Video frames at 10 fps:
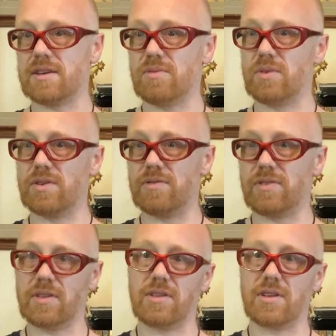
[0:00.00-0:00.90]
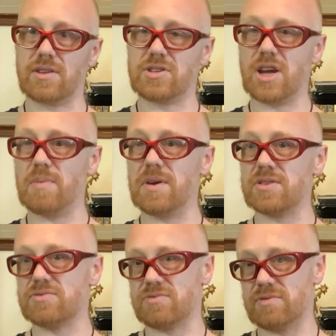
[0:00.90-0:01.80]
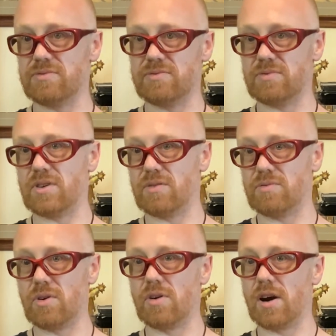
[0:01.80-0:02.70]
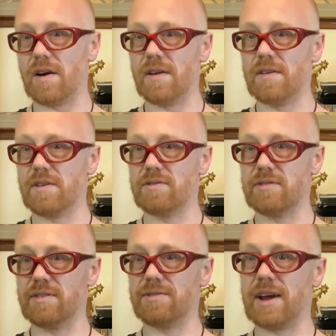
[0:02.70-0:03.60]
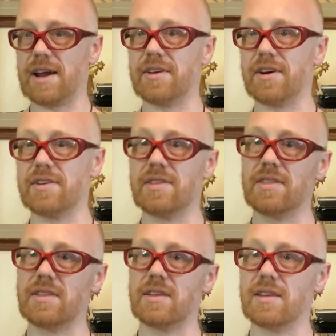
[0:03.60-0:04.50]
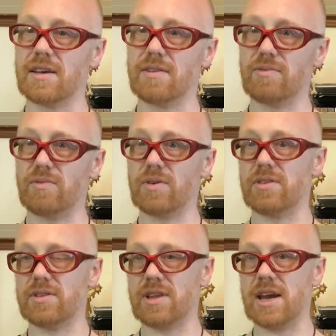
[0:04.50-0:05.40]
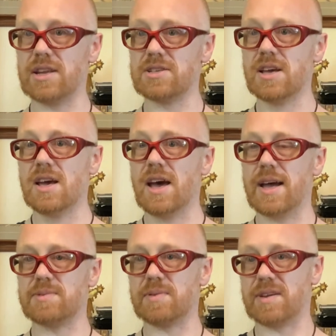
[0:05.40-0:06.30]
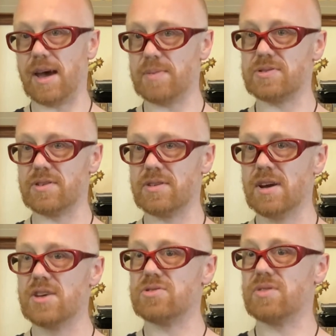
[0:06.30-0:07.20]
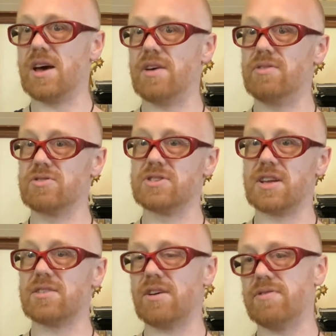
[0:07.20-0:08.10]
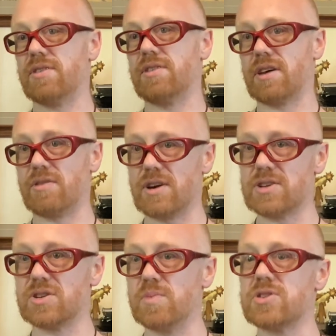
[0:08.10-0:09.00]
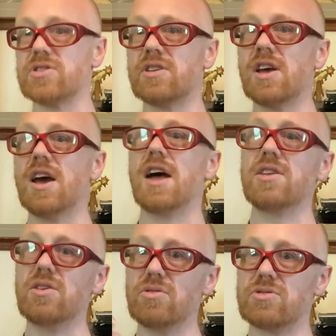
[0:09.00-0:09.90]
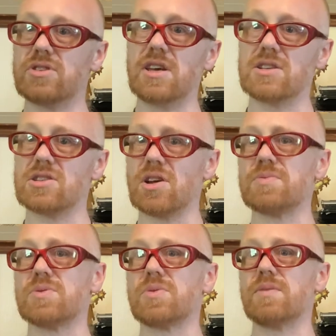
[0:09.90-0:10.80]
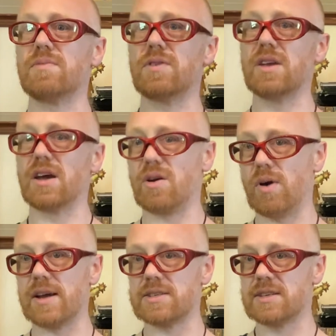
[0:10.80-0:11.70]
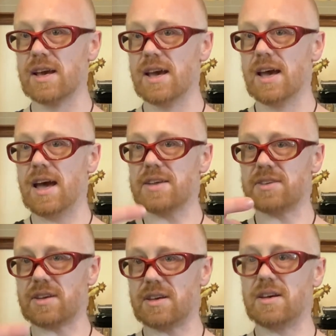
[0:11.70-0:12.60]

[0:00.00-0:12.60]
one of the champions, Rogar or Ragnar, one of the knights, has been captured. So now you're sent off on a rescue mission, and you use each subsequent quest as like